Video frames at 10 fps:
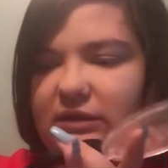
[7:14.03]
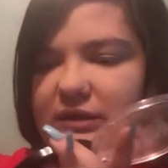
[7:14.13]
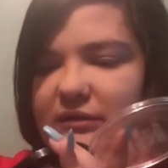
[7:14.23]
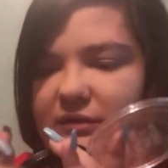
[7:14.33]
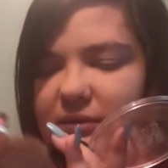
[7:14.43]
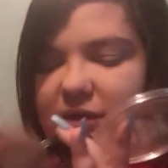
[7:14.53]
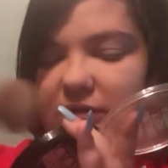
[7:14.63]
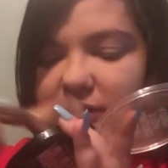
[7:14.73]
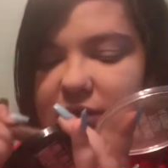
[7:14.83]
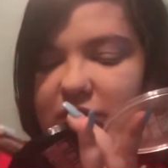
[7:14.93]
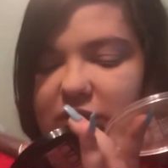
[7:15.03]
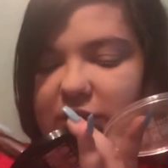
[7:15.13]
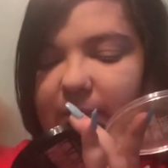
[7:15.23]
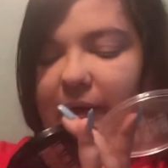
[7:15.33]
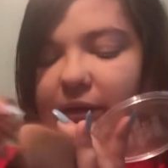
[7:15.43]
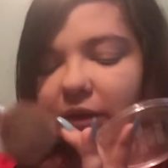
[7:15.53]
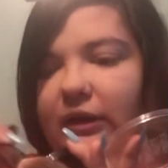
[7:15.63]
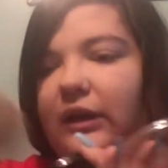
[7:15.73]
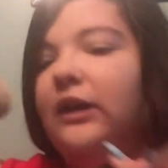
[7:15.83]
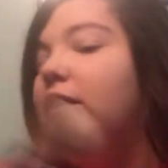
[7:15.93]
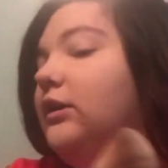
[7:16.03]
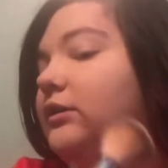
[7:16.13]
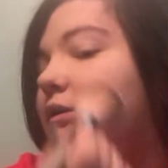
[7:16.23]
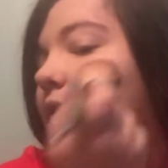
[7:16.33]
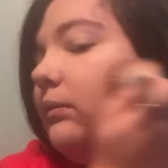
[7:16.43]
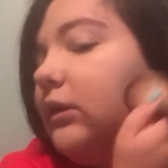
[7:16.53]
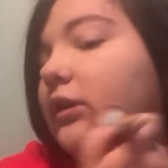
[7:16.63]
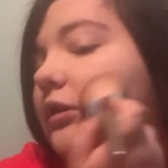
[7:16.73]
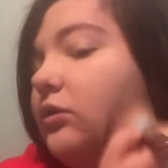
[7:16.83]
I don't know what it's called, it's just a powder. So I'm gonna